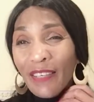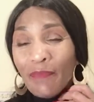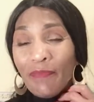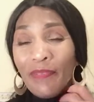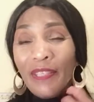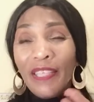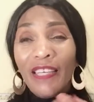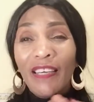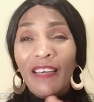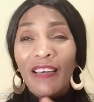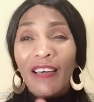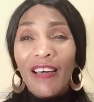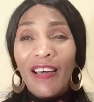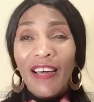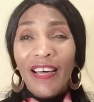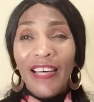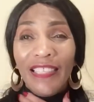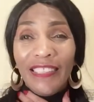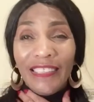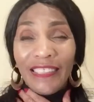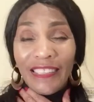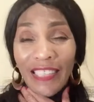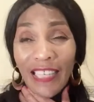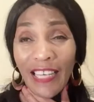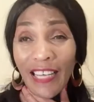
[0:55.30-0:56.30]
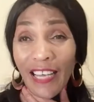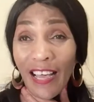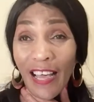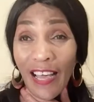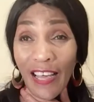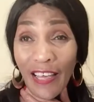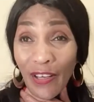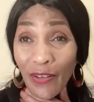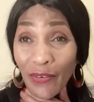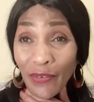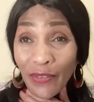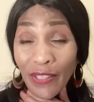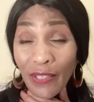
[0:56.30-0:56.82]
because
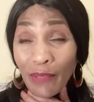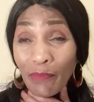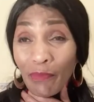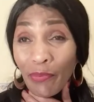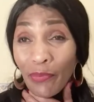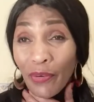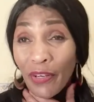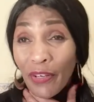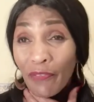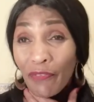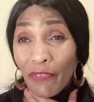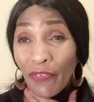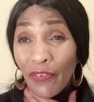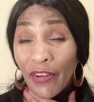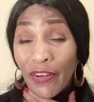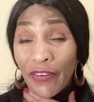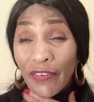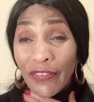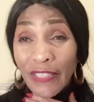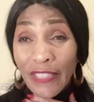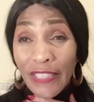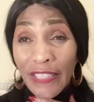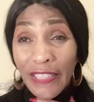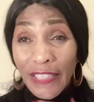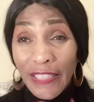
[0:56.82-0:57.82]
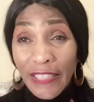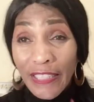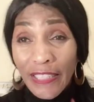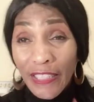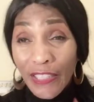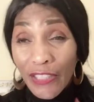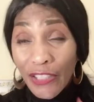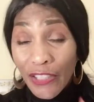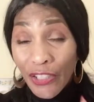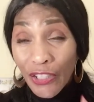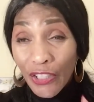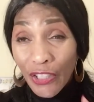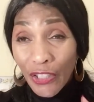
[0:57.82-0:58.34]
I only bring fragrances
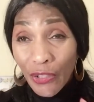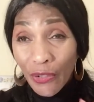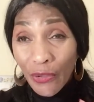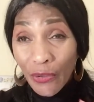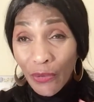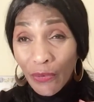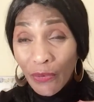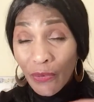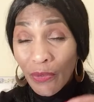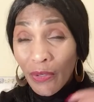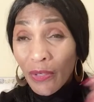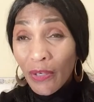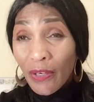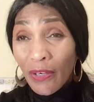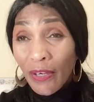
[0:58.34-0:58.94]
to you,